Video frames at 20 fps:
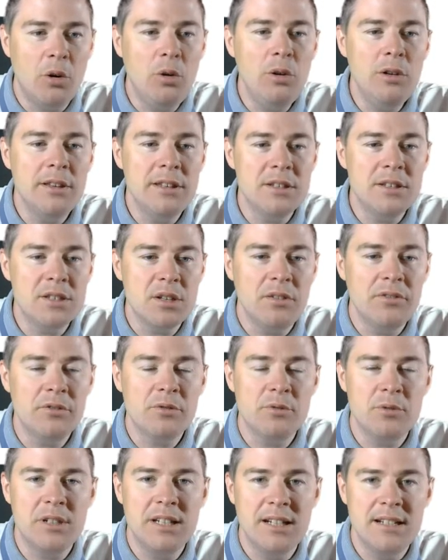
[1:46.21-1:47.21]
all the
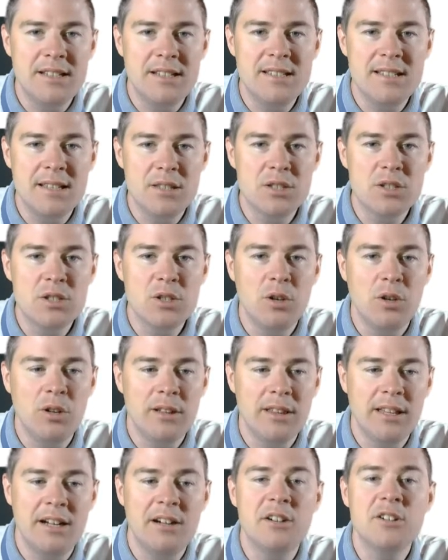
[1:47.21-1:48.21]
software that it's
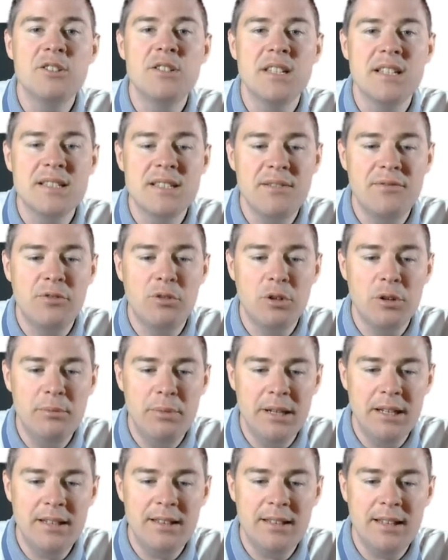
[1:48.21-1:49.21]
installed that are
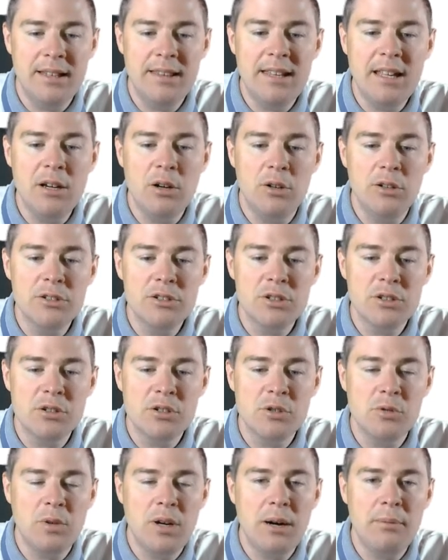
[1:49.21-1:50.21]
64-bit and they also
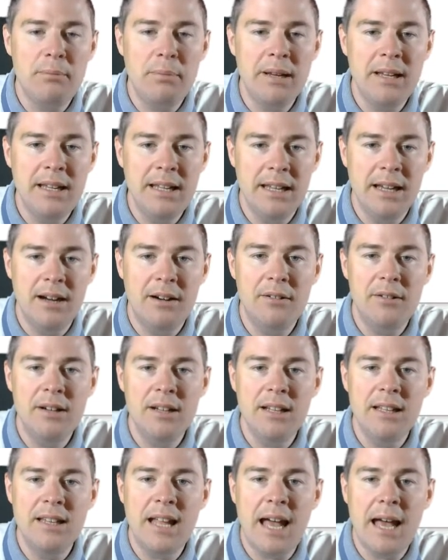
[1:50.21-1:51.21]
show up here
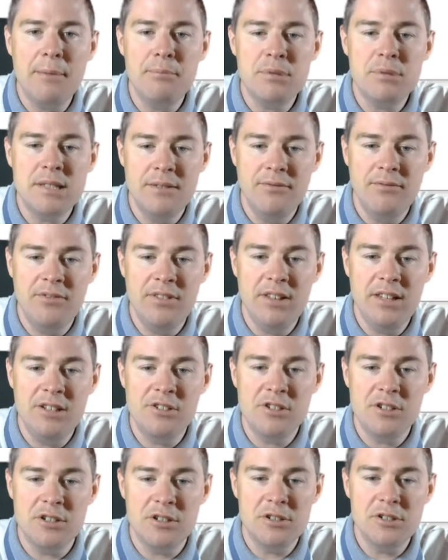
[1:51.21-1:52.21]
in apps and
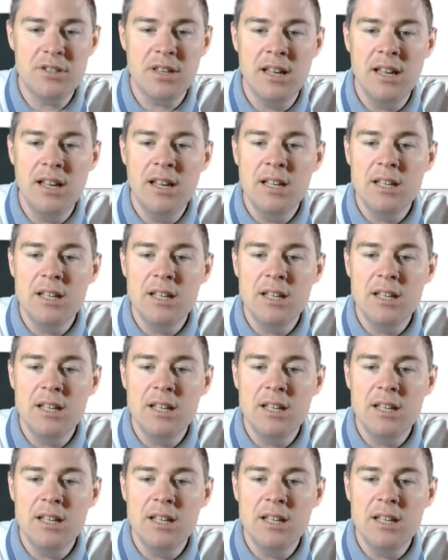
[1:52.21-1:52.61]
features.